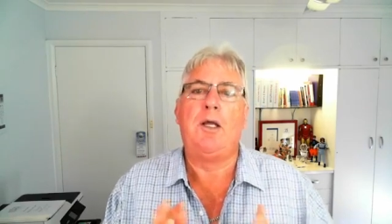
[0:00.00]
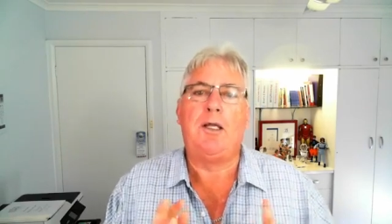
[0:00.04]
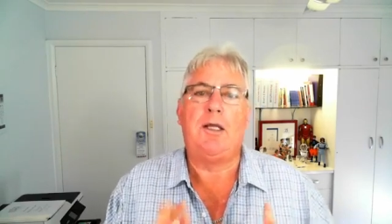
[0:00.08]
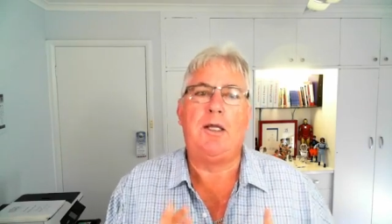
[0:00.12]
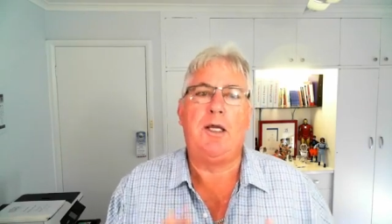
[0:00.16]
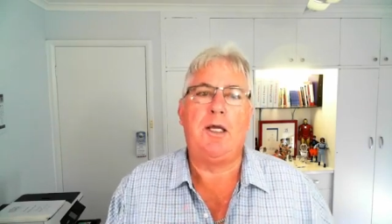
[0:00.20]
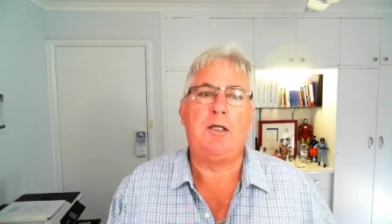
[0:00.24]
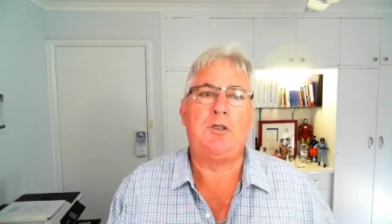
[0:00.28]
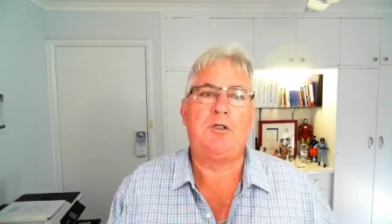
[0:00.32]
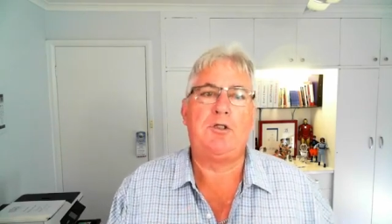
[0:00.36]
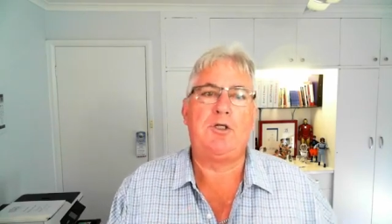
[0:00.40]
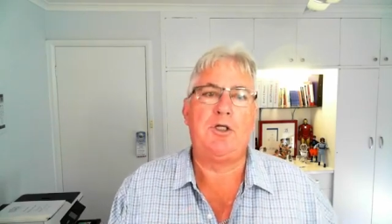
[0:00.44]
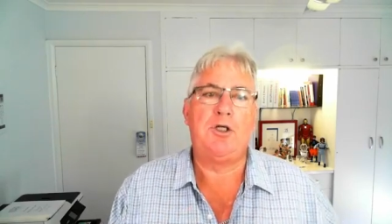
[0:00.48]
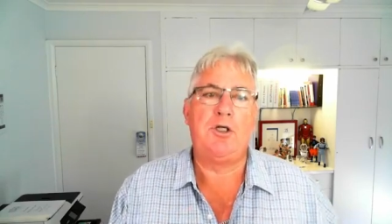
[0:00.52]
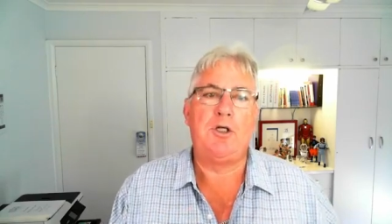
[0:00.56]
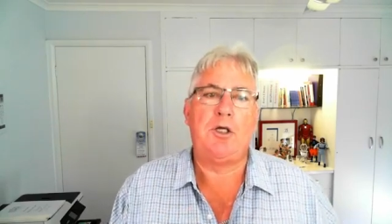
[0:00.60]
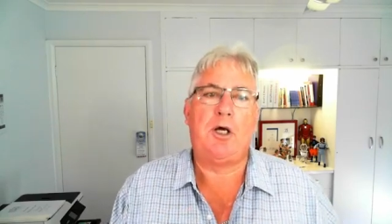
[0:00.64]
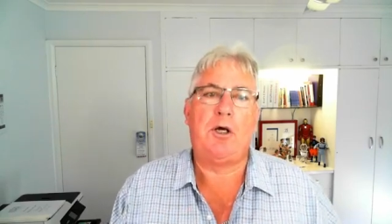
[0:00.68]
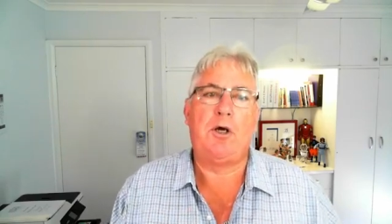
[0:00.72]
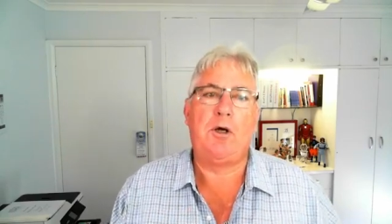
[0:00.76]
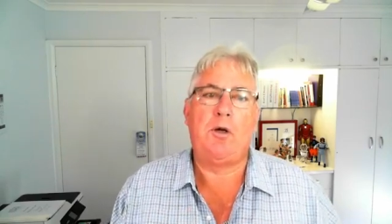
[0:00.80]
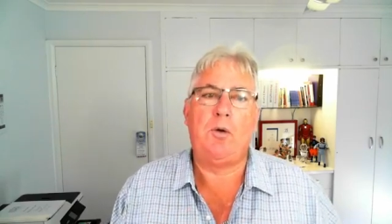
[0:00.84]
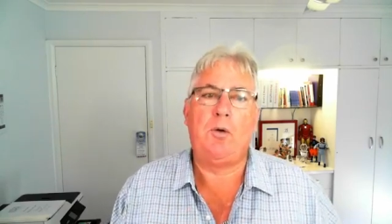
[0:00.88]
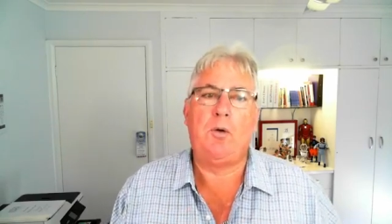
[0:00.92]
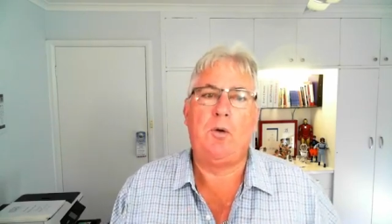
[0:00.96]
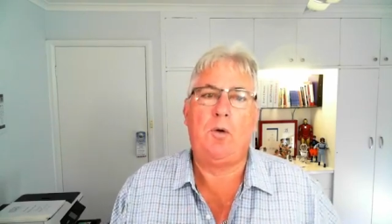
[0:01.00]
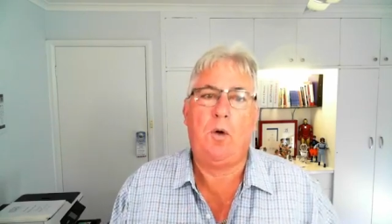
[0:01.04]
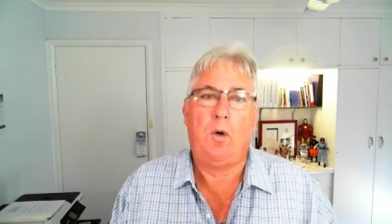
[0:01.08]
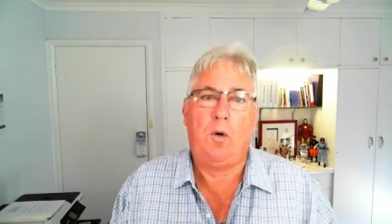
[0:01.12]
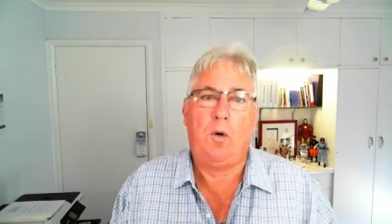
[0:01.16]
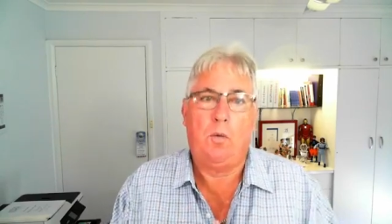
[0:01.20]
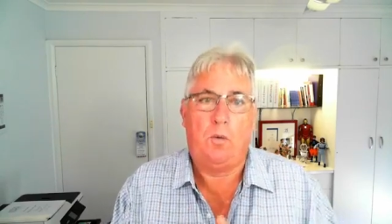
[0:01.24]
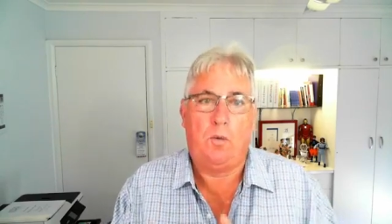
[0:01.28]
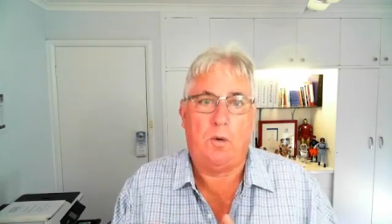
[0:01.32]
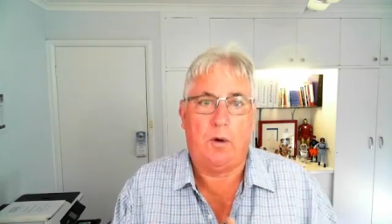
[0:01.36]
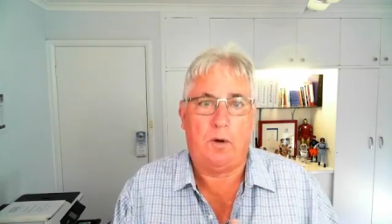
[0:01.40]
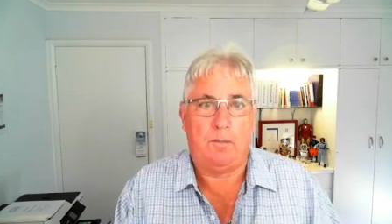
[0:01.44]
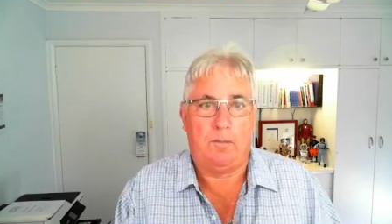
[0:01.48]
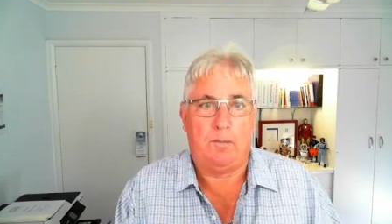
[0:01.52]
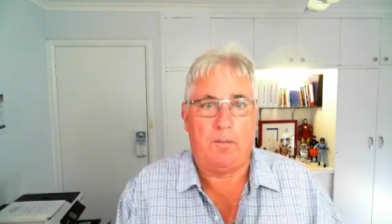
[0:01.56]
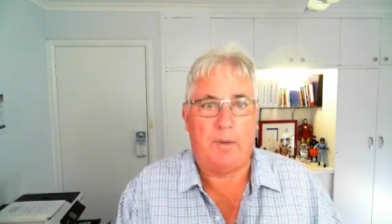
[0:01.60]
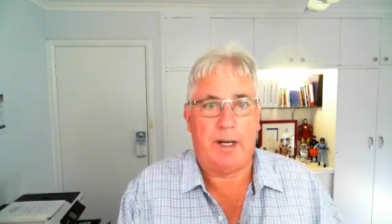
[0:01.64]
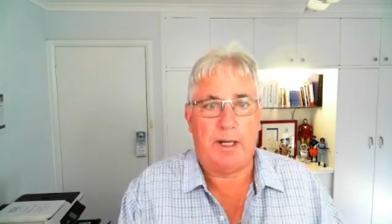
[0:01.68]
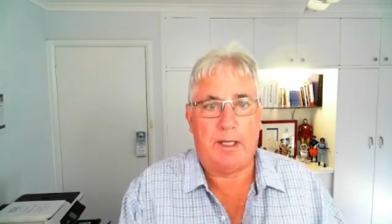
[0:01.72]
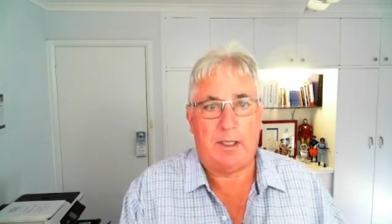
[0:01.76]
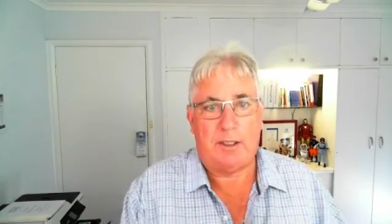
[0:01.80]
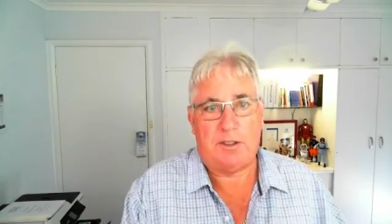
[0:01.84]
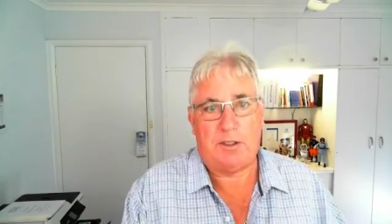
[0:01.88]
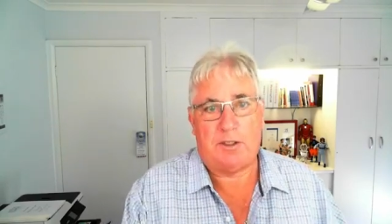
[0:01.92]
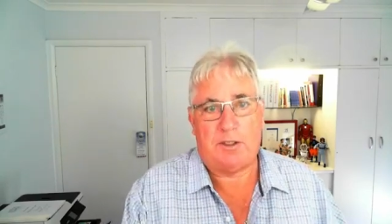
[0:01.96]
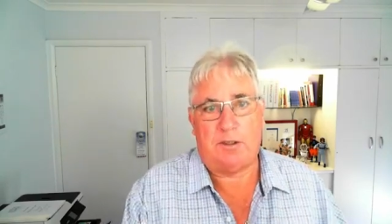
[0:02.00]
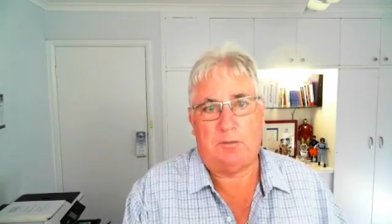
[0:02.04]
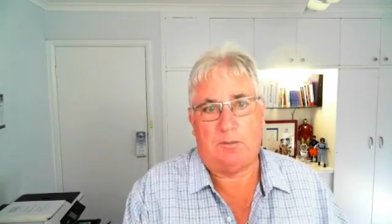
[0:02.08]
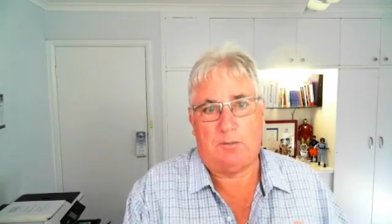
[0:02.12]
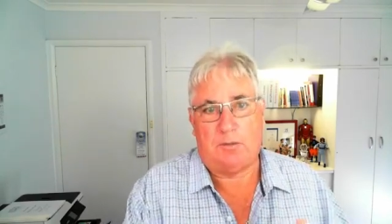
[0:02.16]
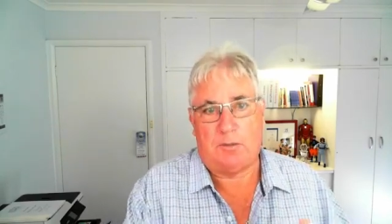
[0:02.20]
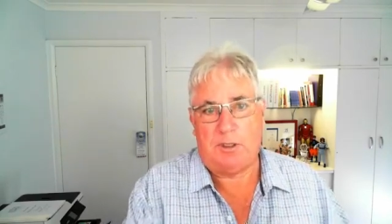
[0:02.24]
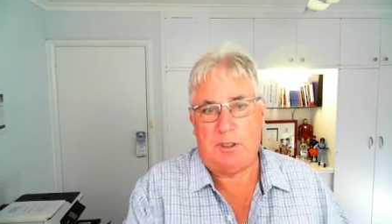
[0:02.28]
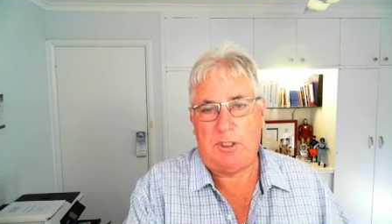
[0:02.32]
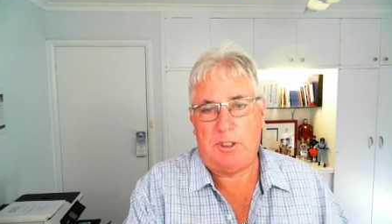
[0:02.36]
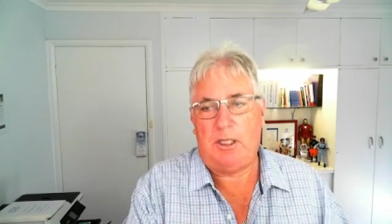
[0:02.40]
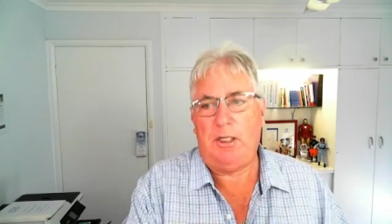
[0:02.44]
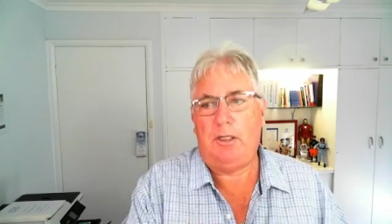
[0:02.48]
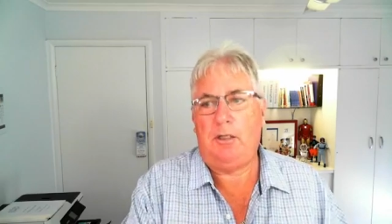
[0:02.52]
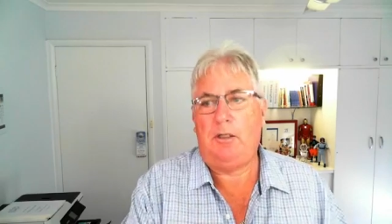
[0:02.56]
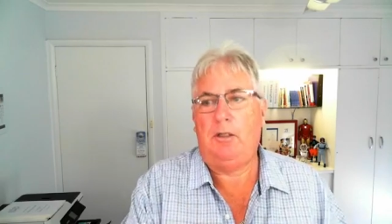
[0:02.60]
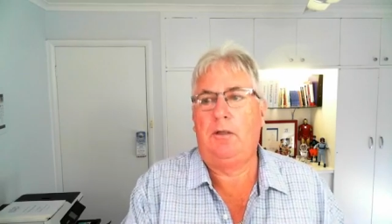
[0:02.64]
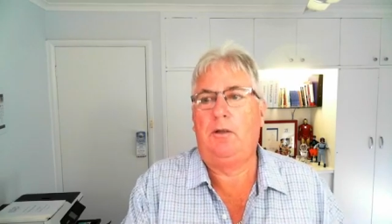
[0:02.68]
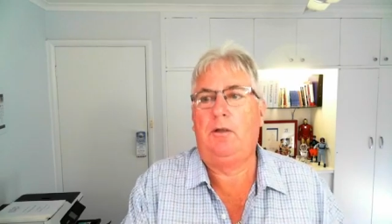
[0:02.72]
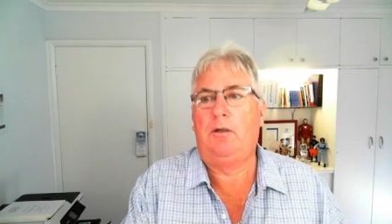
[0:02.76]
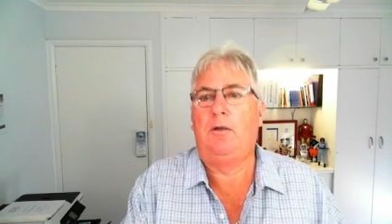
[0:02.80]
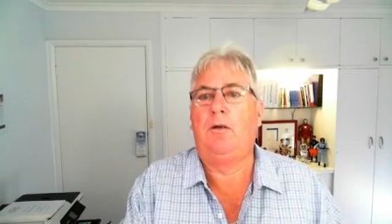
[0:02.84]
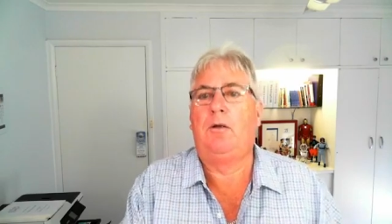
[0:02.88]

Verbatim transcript: Get to know what makes them tick,